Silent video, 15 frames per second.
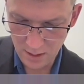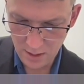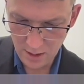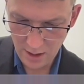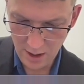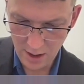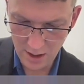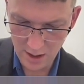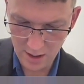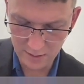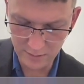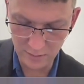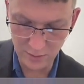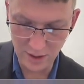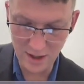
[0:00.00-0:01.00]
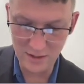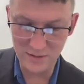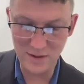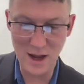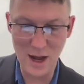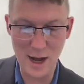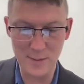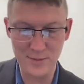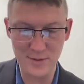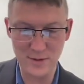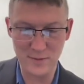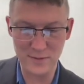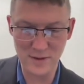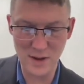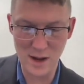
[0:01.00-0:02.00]
so that is the opposite
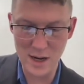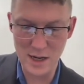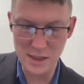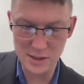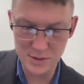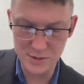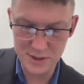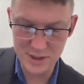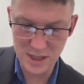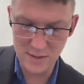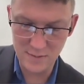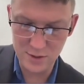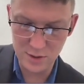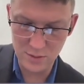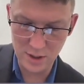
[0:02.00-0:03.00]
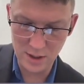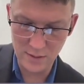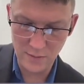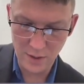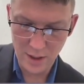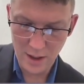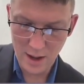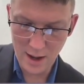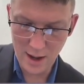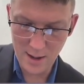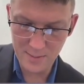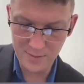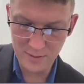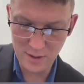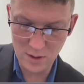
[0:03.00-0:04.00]
of sine. So instead of doing
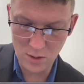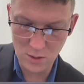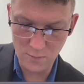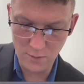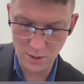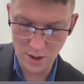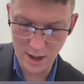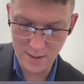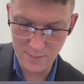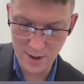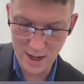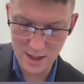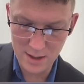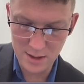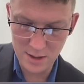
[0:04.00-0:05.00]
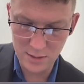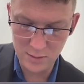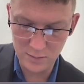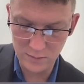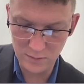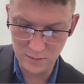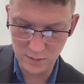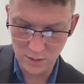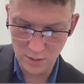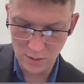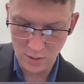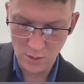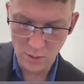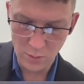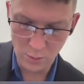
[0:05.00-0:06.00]
opposite over hypotenuse,
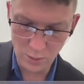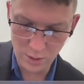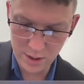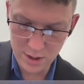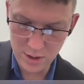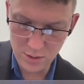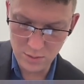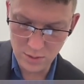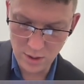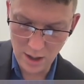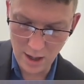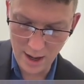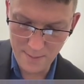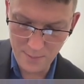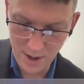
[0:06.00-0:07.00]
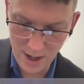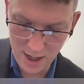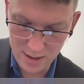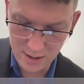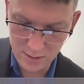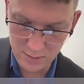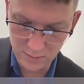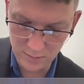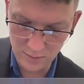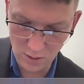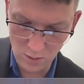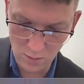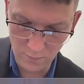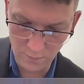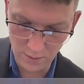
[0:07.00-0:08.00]
we're going to do hypotenuse
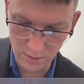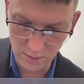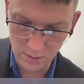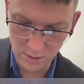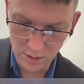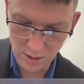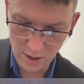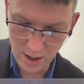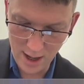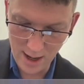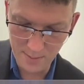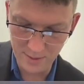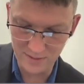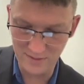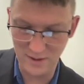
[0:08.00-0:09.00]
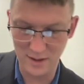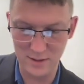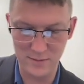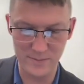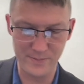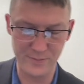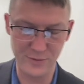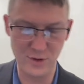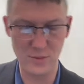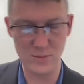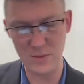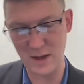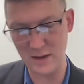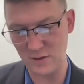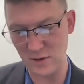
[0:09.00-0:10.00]
over opposite. So
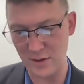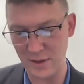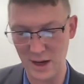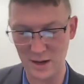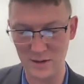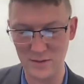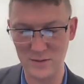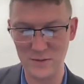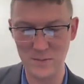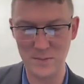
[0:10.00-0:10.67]
that's all that is.